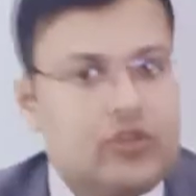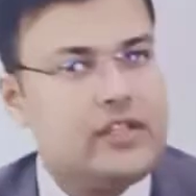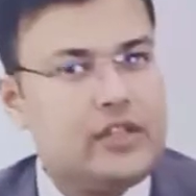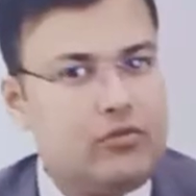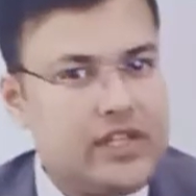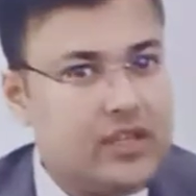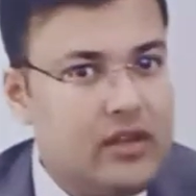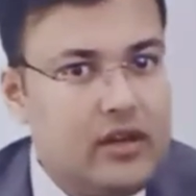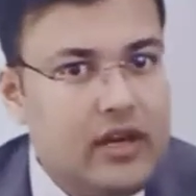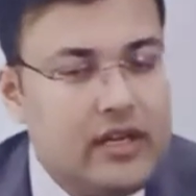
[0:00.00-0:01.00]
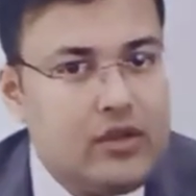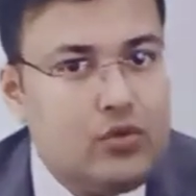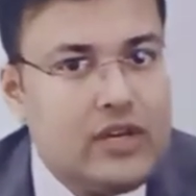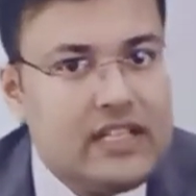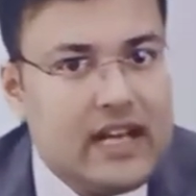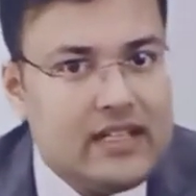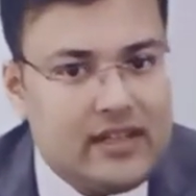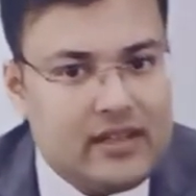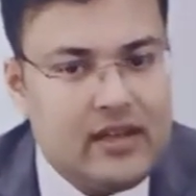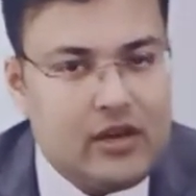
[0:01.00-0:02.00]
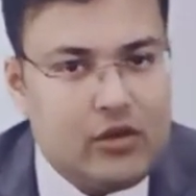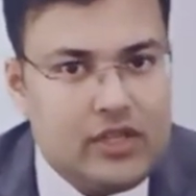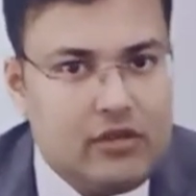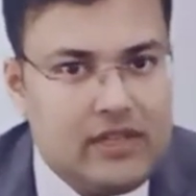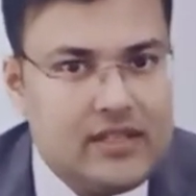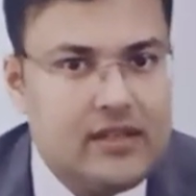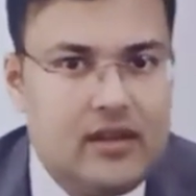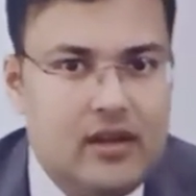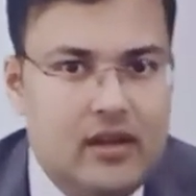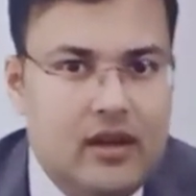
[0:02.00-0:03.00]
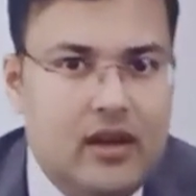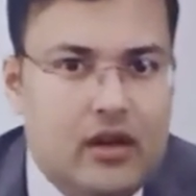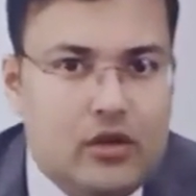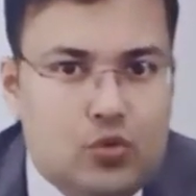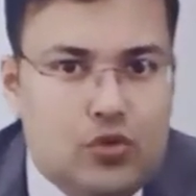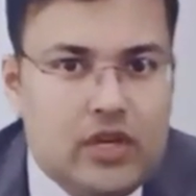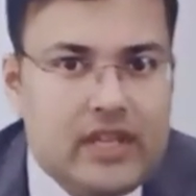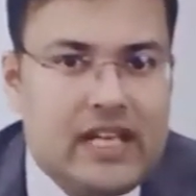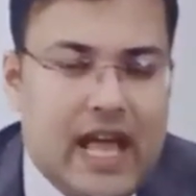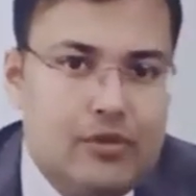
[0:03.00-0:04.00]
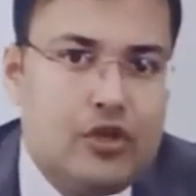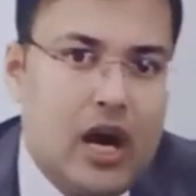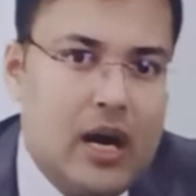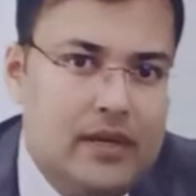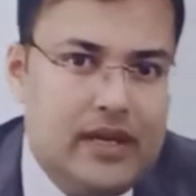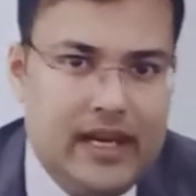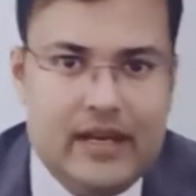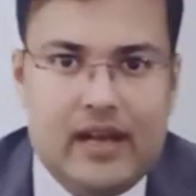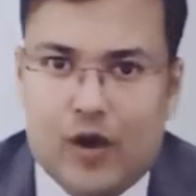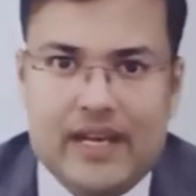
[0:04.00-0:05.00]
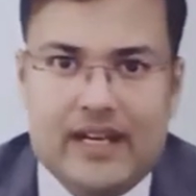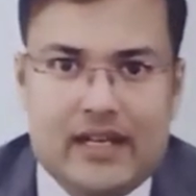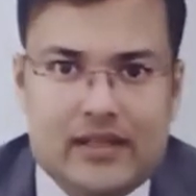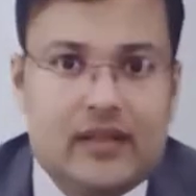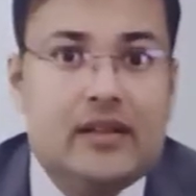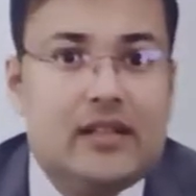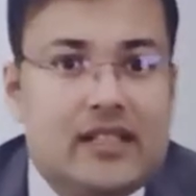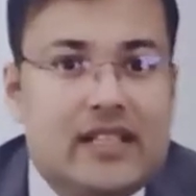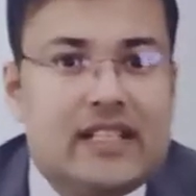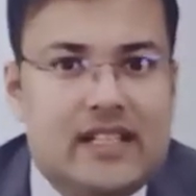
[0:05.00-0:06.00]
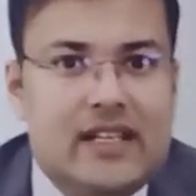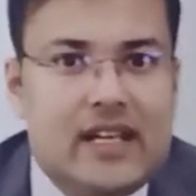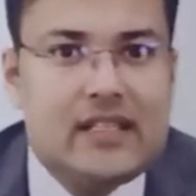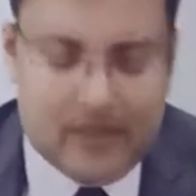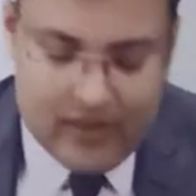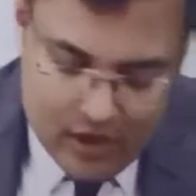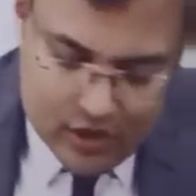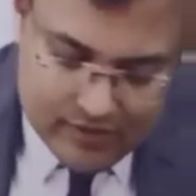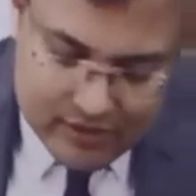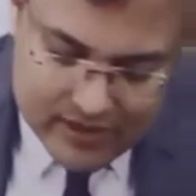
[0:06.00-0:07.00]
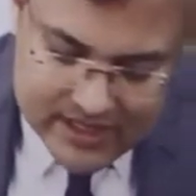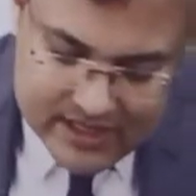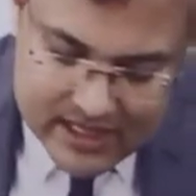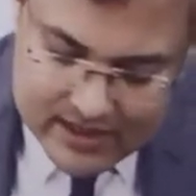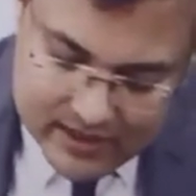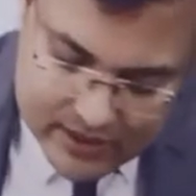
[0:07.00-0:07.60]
is the question related to tensile strength. Now see the twist. Suture is absorbed in how many days? 60 days. So if the question is asked, the